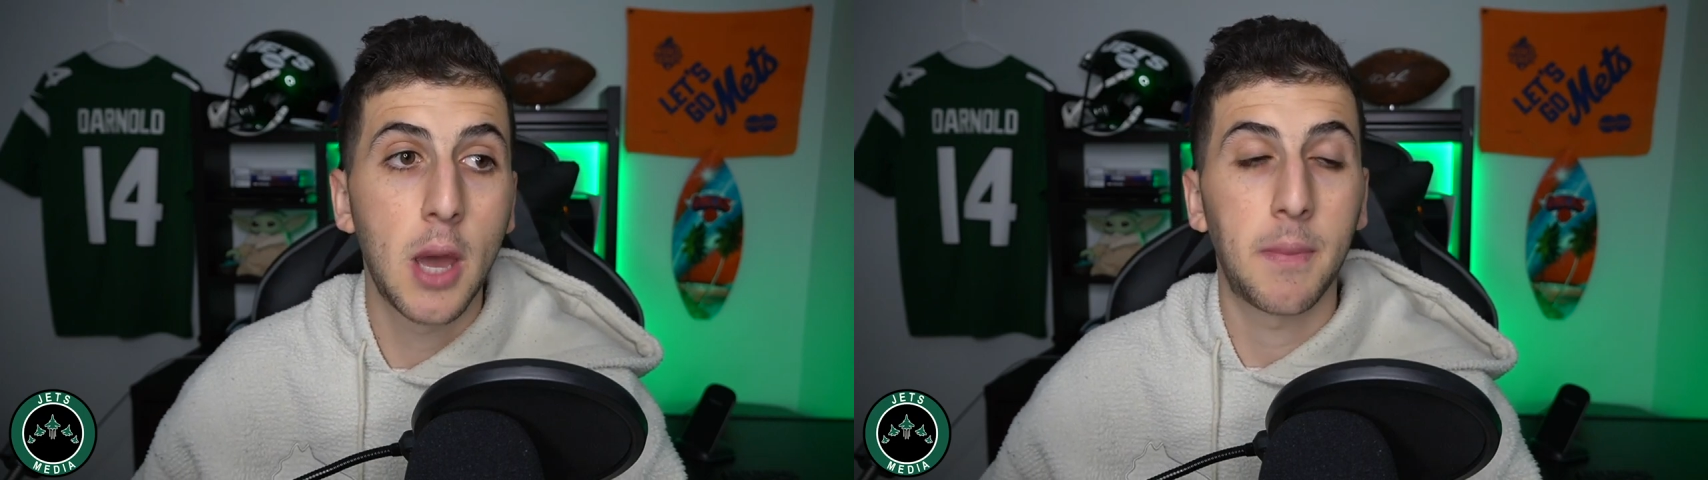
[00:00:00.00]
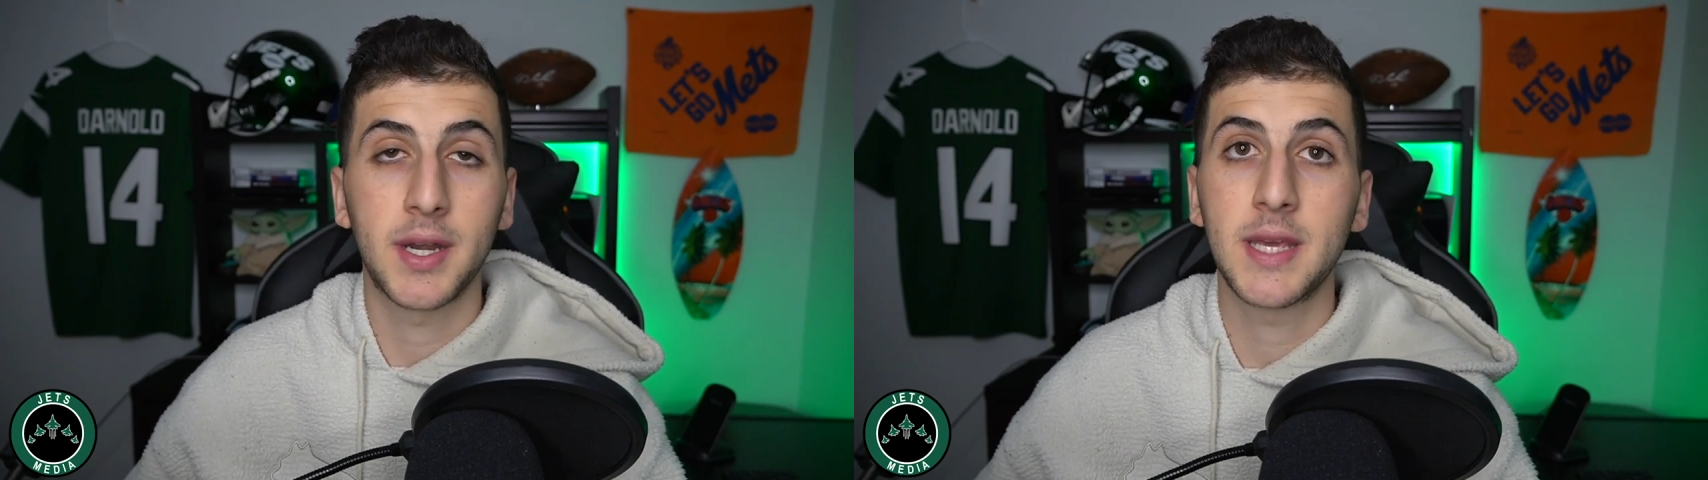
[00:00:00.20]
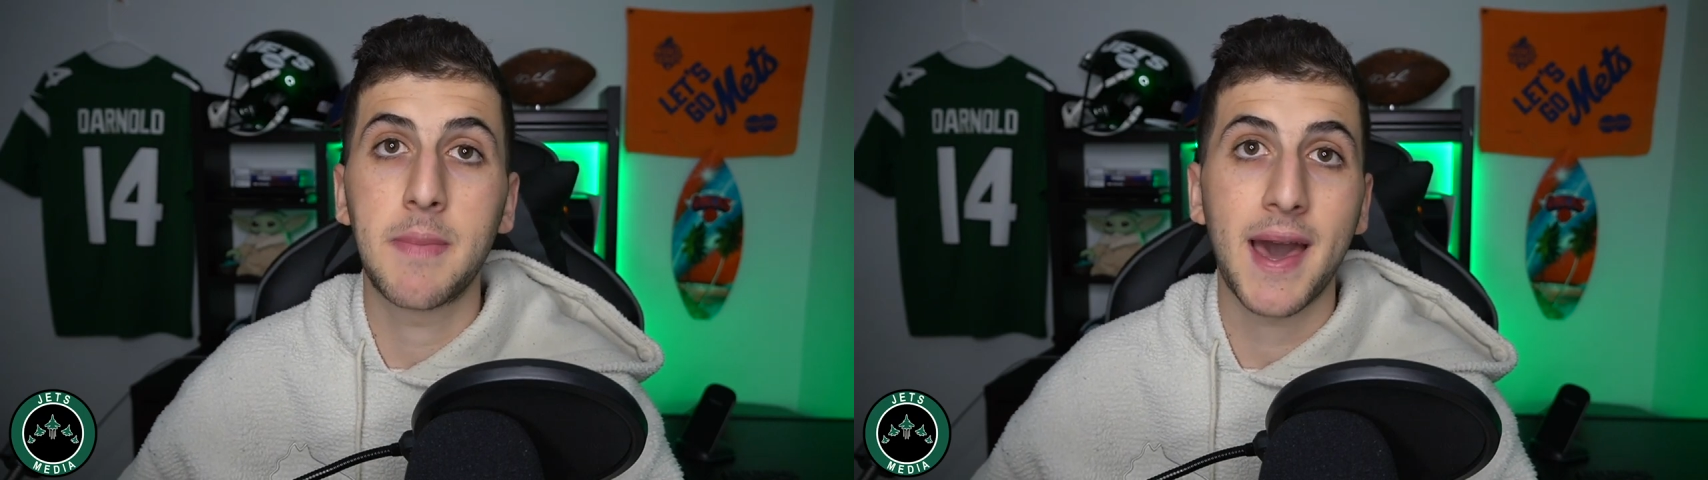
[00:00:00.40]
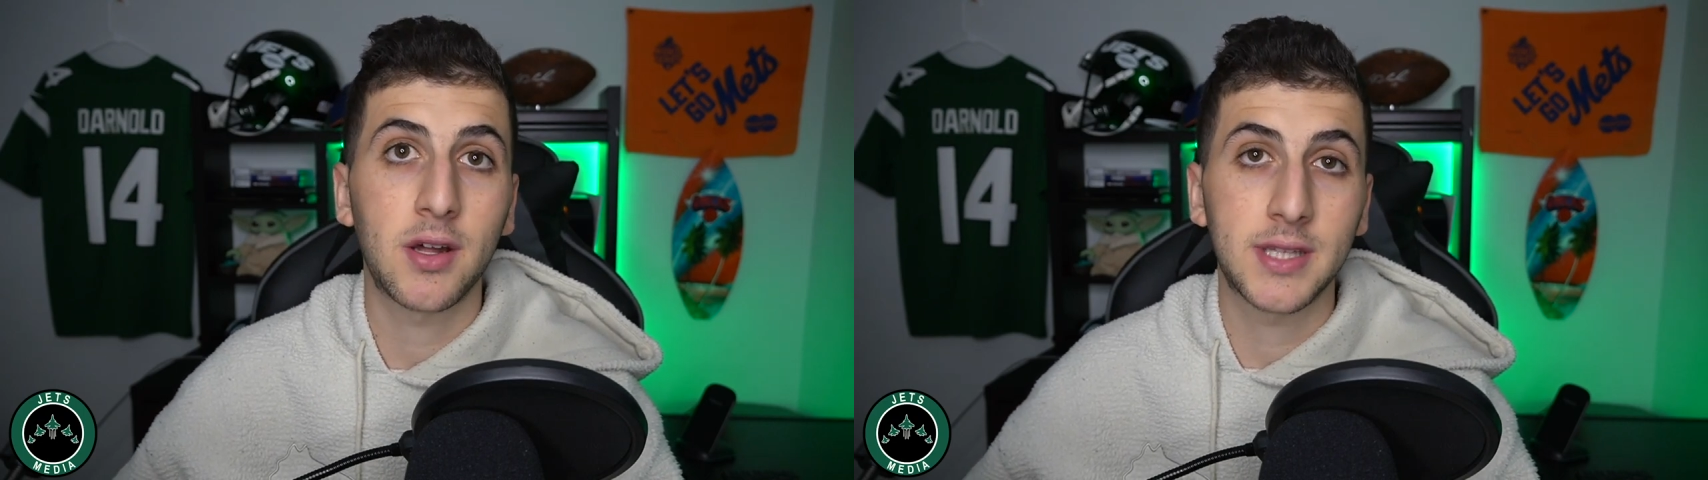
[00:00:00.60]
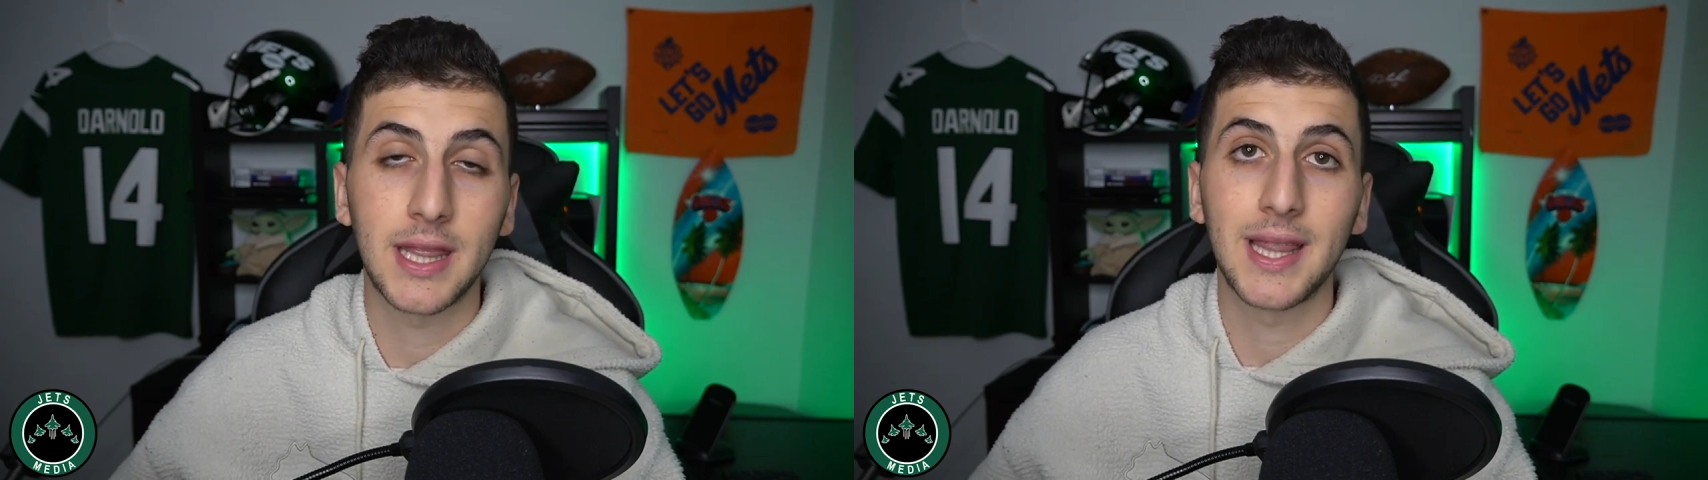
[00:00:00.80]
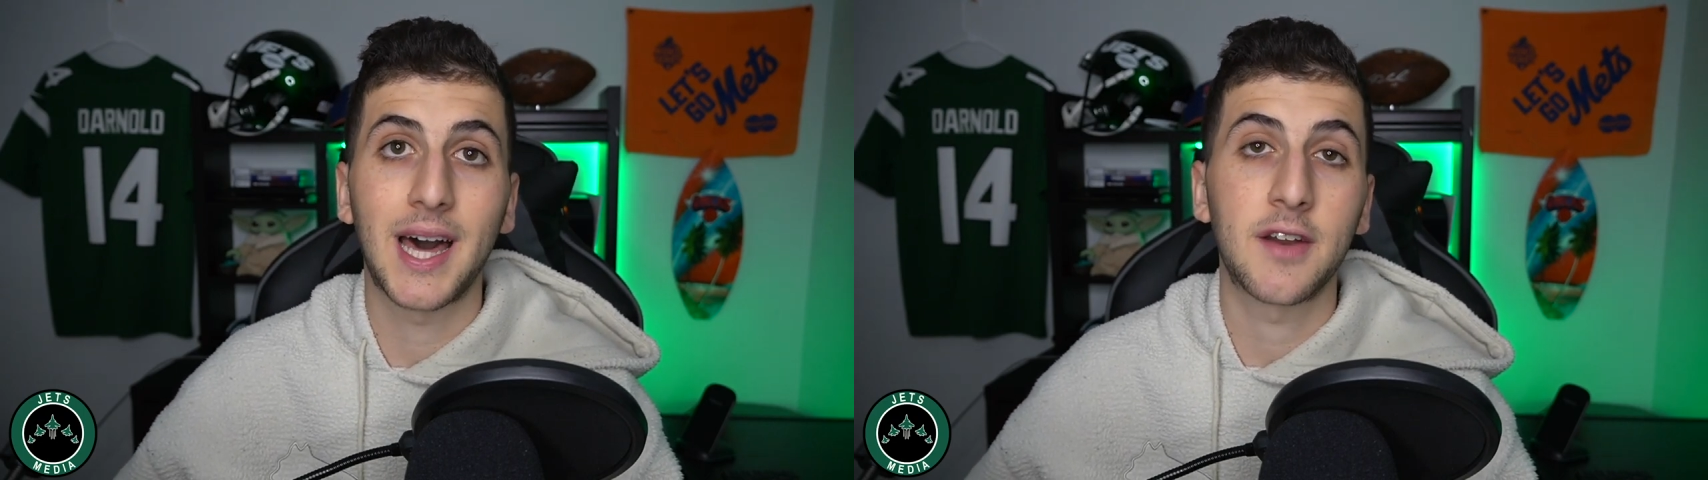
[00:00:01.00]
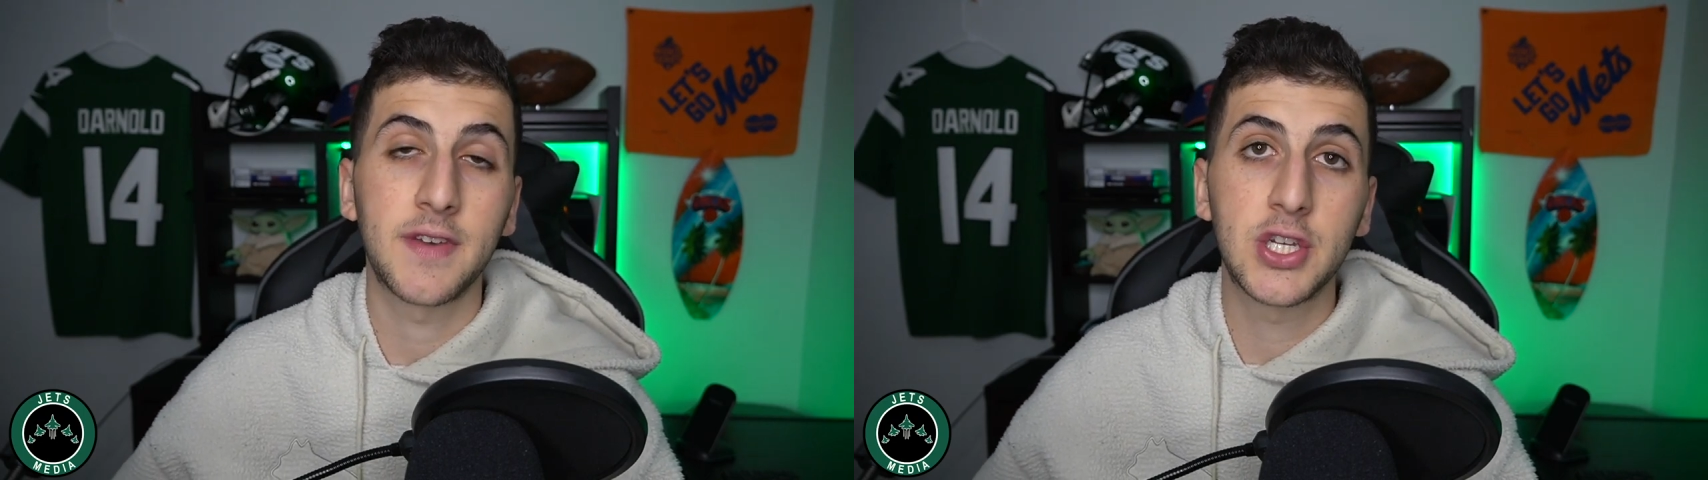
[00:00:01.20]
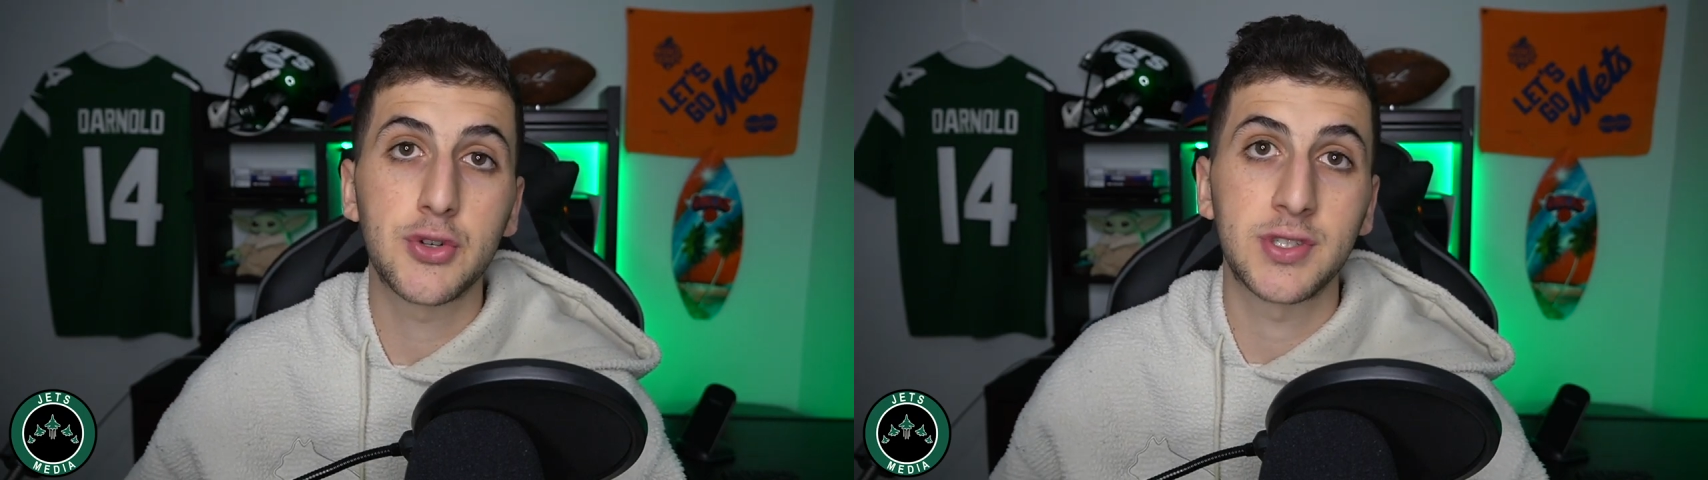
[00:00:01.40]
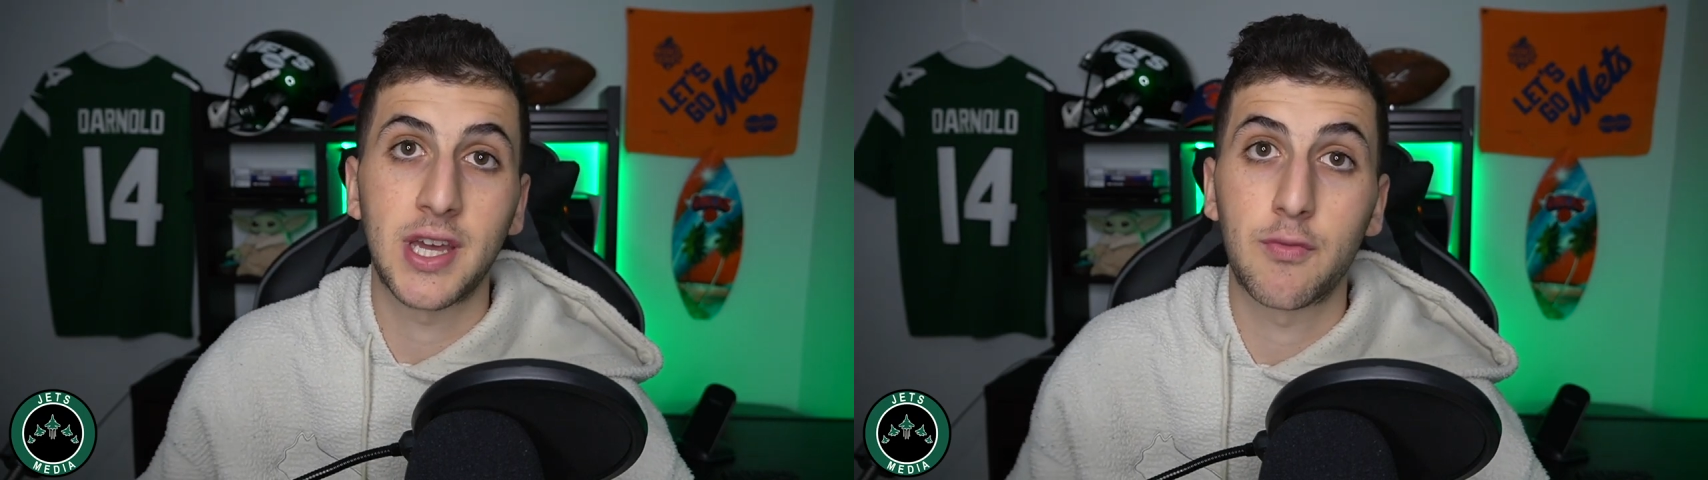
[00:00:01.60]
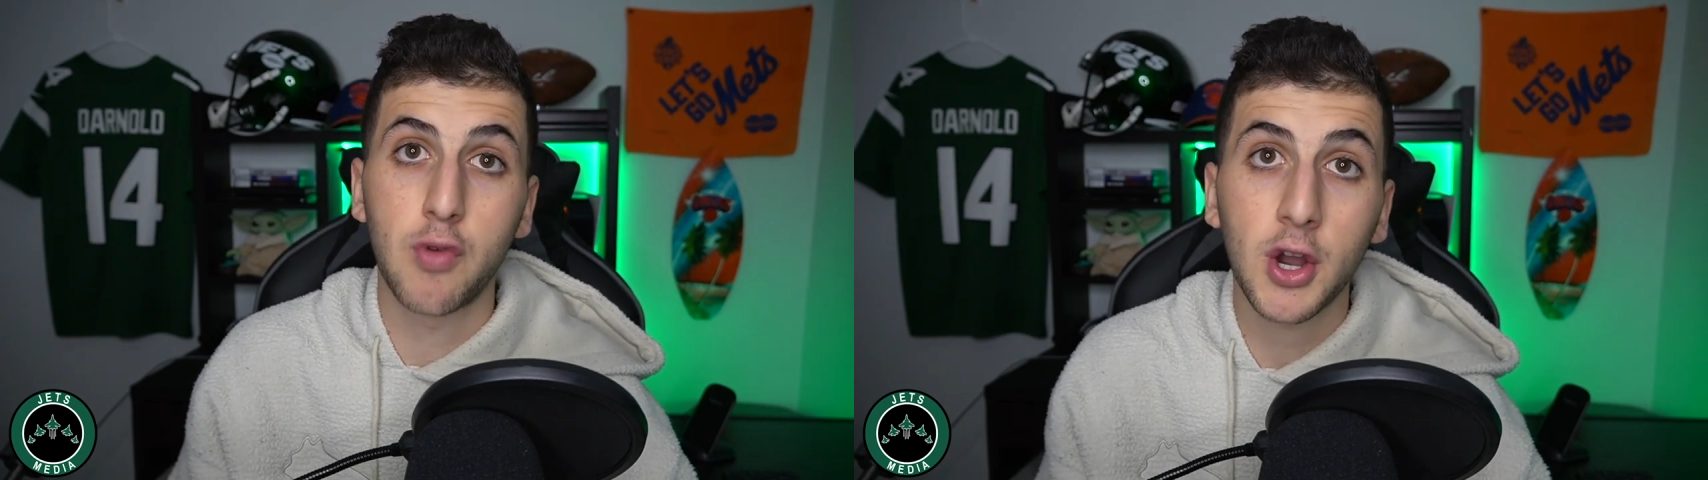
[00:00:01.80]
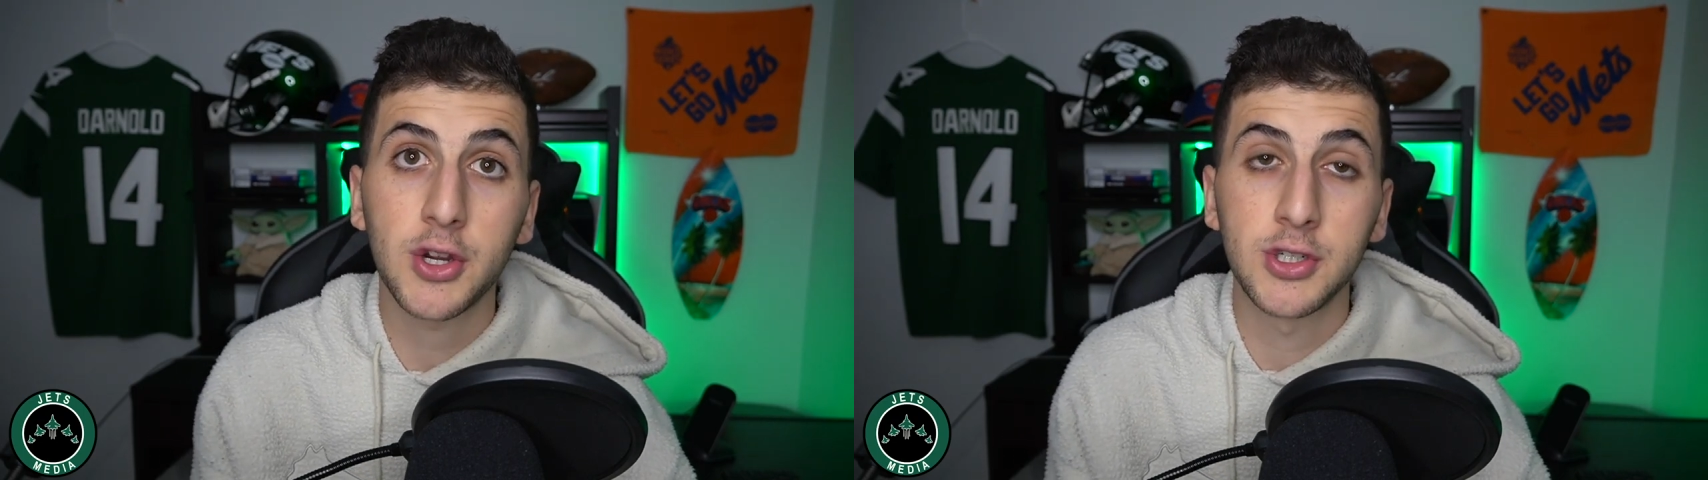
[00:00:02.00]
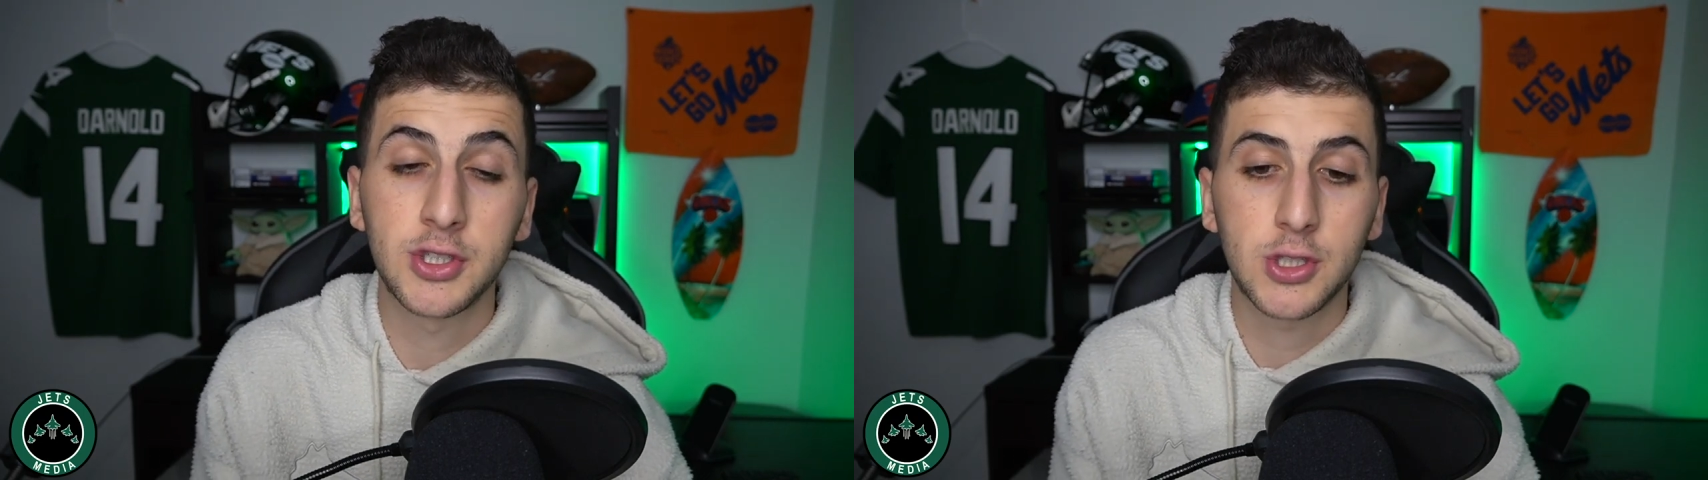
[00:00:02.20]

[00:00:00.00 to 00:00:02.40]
but he battled a lot of injuries at Rutgers.